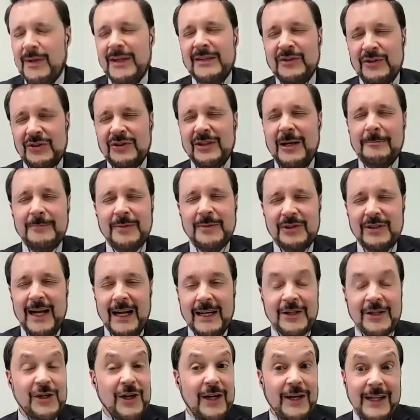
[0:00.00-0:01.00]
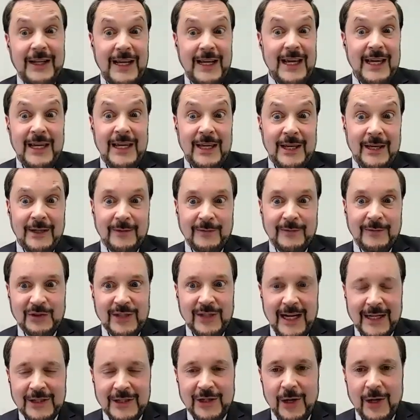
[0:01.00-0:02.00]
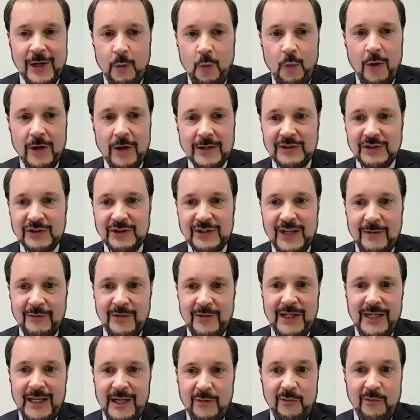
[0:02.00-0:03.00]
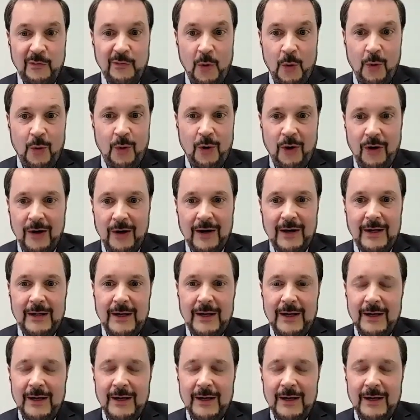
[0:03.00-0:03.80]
subsection E of Section 174